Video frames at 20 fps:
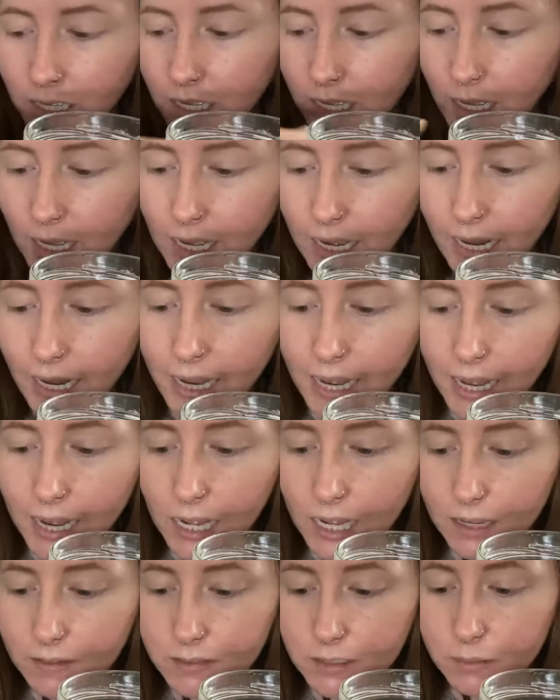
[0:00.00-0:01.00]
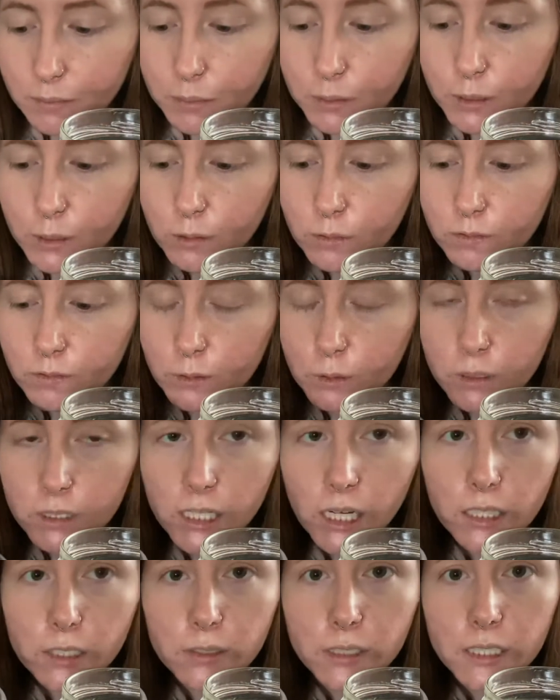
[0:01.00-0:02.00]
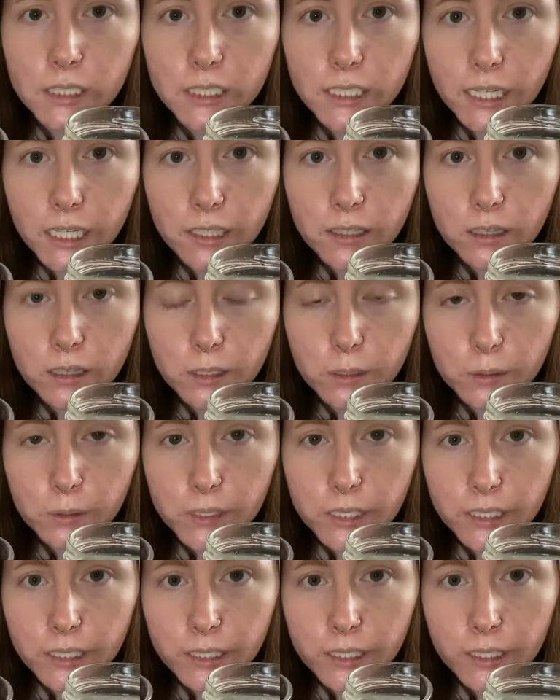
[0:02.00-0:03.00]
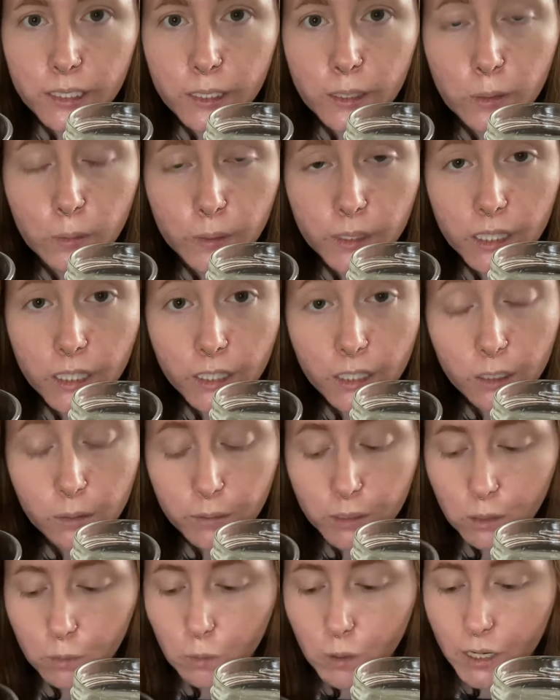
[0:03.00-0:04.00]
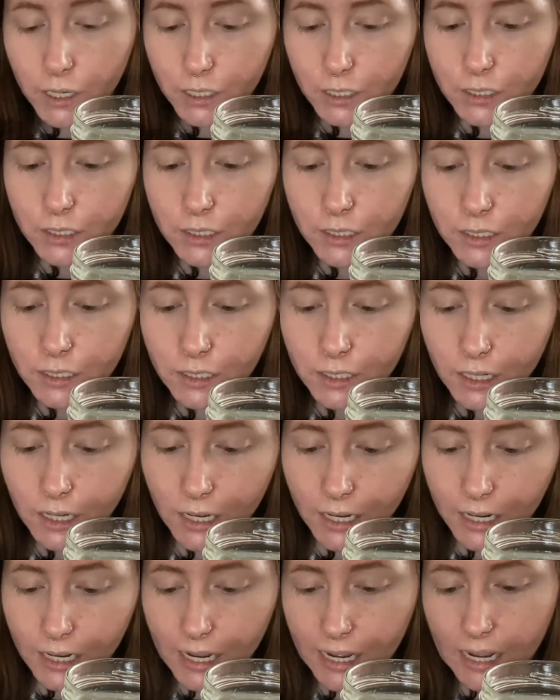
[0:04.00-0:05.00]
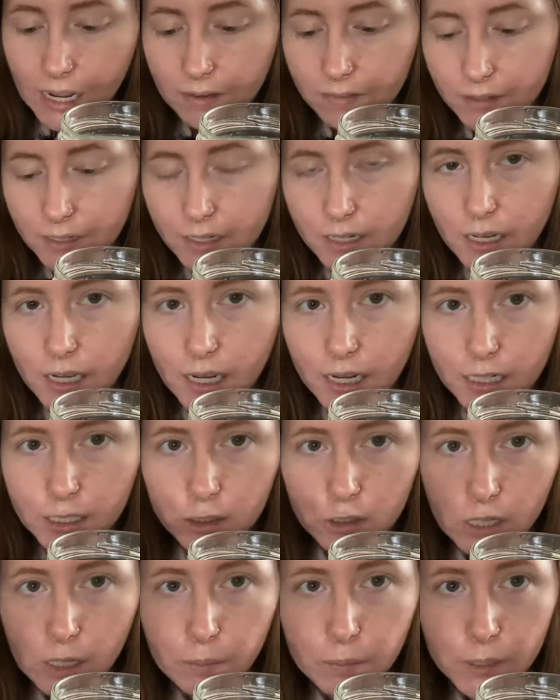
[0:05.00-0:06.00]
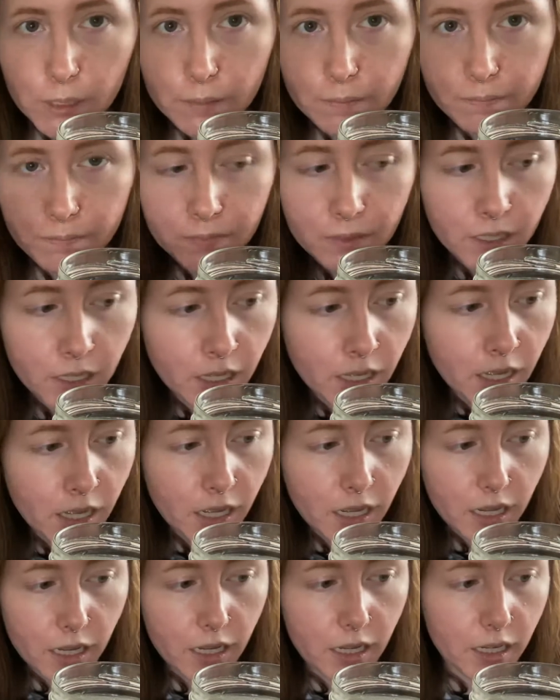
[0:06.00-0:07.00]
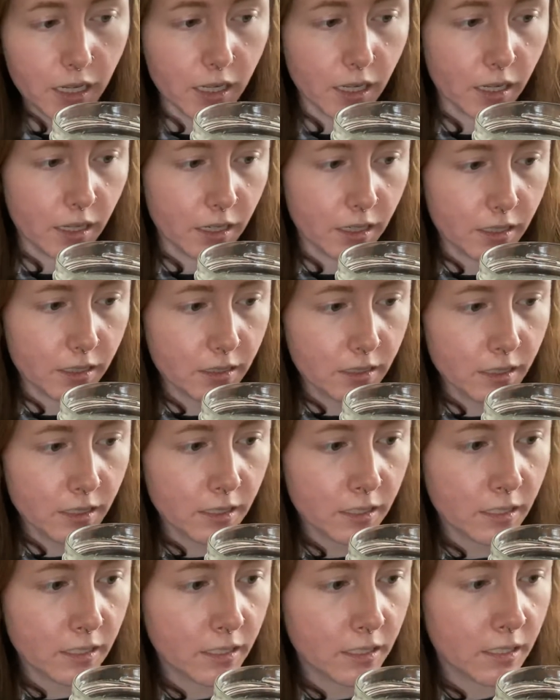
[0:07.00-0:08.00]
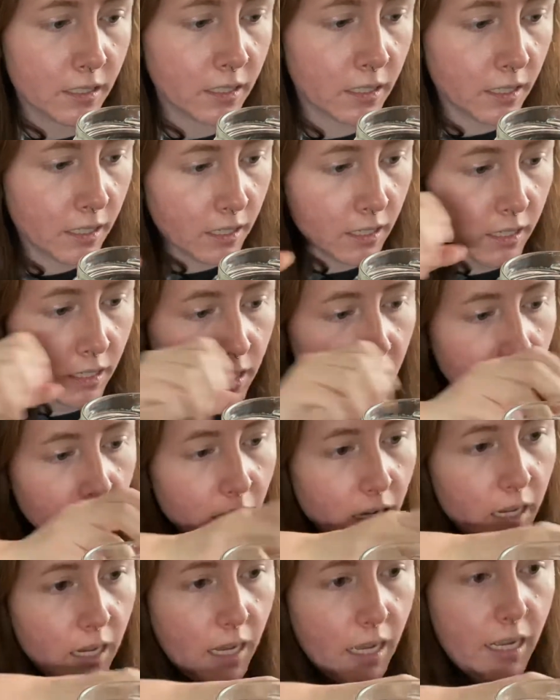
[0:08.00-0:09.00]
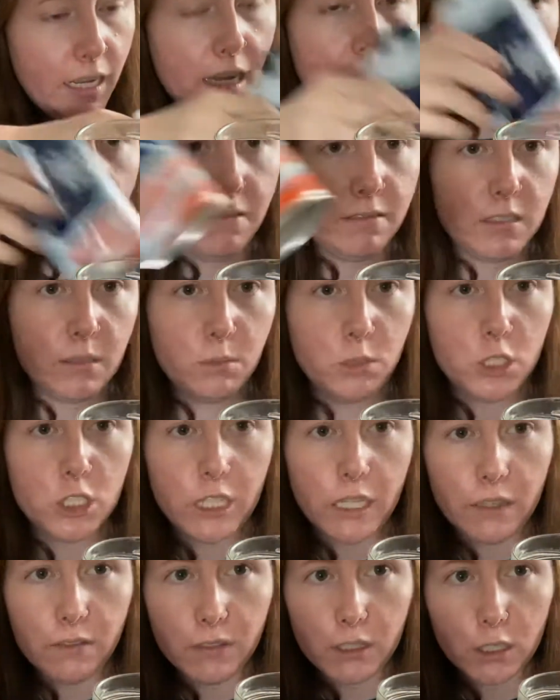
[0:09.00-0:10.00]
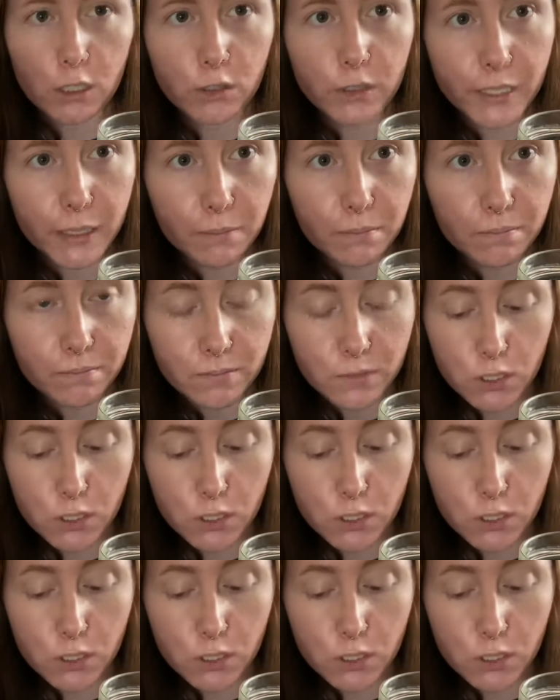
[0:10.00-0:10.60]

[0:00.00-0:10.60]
I have some blue food coloring diluted with a little bit of water. I have an eyedropper and mm -hmm. I have some shaving cream.